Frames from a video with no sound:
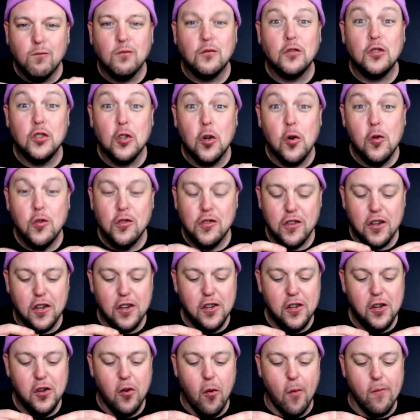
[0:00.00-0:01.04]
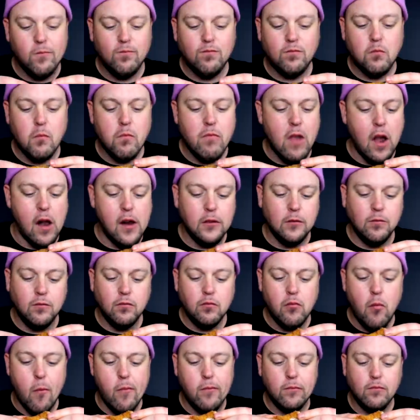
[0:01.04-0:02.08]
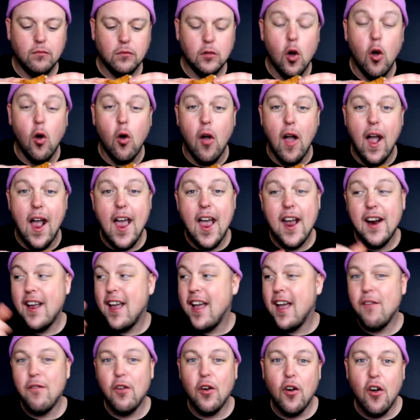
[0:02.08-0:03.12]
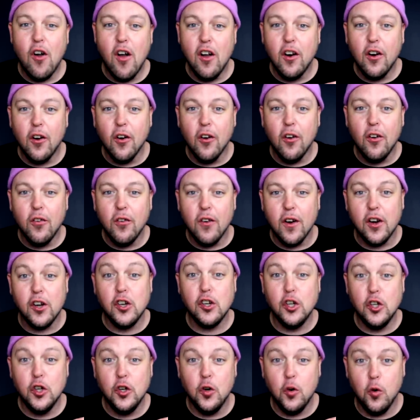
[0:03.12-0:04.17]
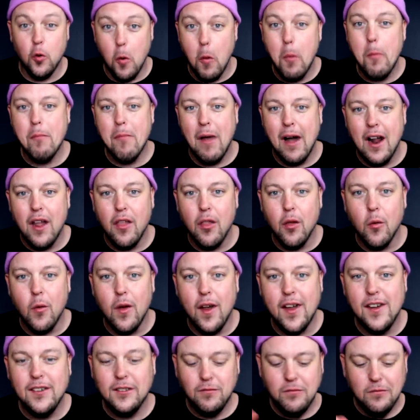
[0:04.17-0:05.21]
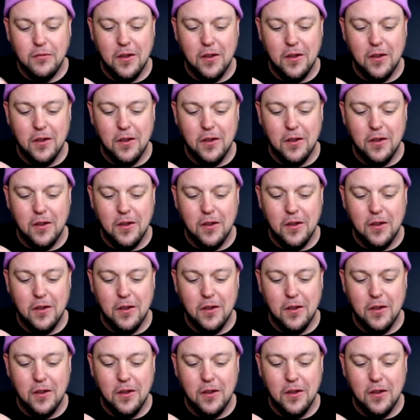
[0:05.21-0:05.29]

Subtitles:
Joke's on you. Oh, and I have a hot girlfriend too, by the way.